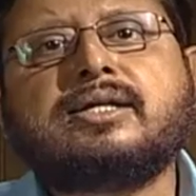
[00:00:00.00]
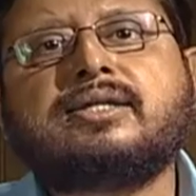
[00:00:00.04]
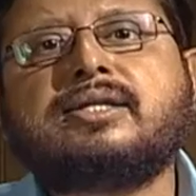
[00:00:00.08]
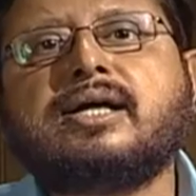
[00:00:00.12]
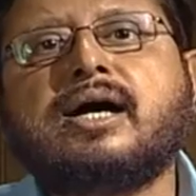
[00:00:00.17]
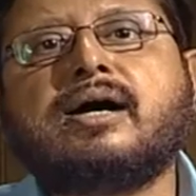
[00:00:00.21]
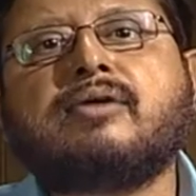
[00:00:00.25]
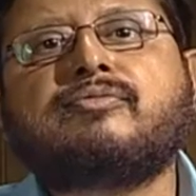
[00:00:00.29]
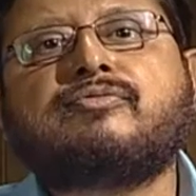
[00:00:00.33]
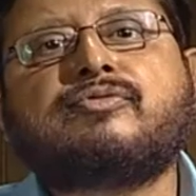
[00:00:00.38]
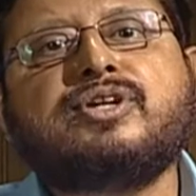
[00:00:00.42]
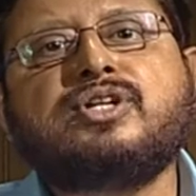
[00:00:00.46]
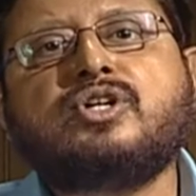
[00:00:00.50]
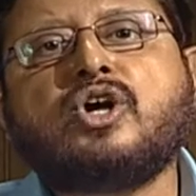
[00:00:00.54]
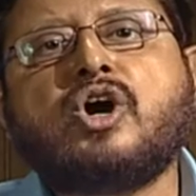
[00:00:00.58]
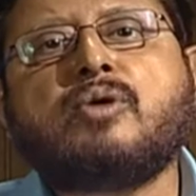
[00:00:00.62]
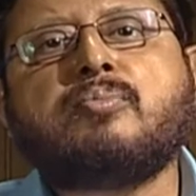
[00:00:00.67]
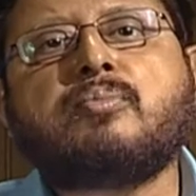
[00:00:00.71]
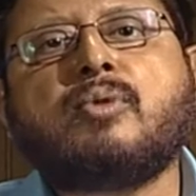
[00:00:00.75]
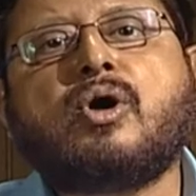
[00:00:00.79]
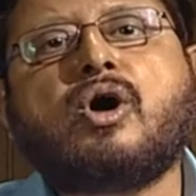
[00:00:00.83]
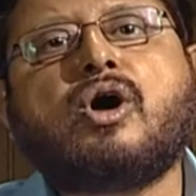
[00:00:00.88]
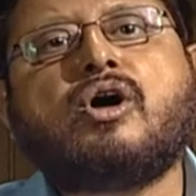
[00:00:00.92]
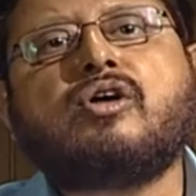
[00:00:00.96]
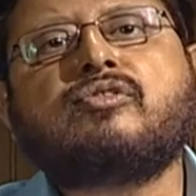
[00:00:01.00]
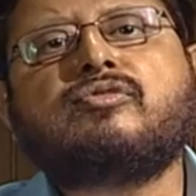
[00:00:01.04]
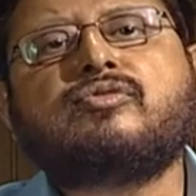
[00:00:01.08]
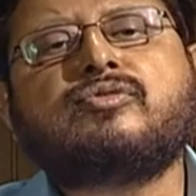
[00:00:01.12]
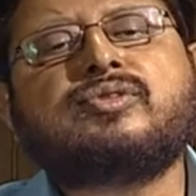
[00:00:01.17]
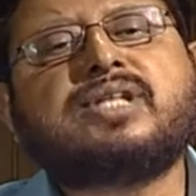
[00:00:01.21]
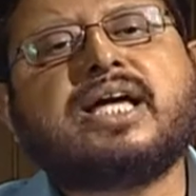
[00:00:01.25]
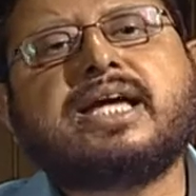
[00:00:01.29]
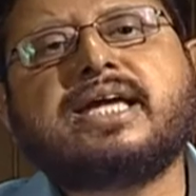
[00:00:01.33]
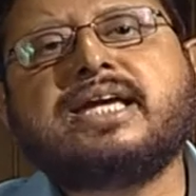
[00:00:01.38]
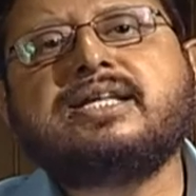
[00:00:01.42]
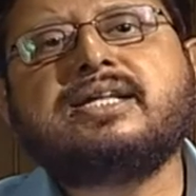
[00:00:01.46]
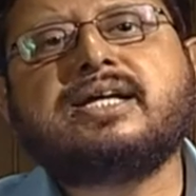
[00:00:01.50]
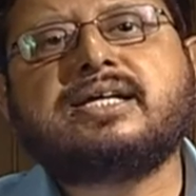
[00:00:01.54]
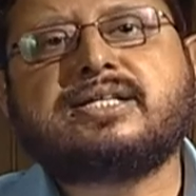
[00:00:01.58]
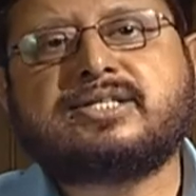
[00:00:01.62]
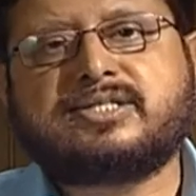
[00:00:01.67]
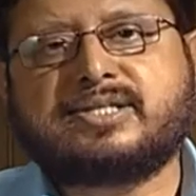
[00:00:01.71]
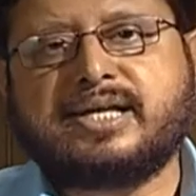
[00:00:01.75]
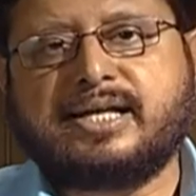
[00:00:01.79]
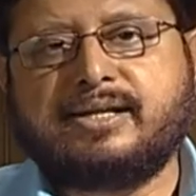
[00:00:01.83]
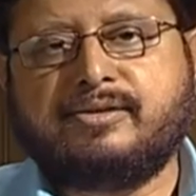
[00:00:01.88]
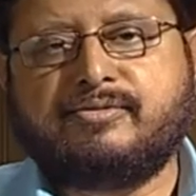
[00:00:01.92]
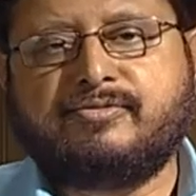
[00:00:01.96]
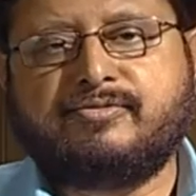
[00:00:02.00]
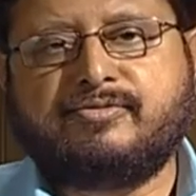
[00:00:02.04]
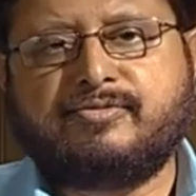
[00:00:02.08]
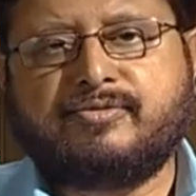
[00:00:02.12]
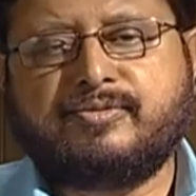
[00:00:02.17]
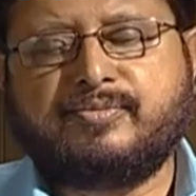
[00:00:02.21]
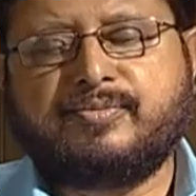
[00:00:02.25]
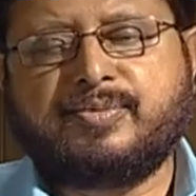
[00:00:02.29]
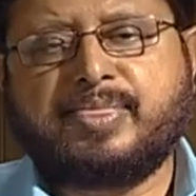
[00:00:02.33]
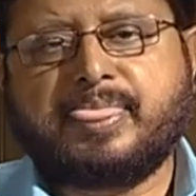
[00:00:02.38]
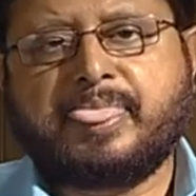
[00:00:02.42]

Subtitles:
the freedom of the inner self.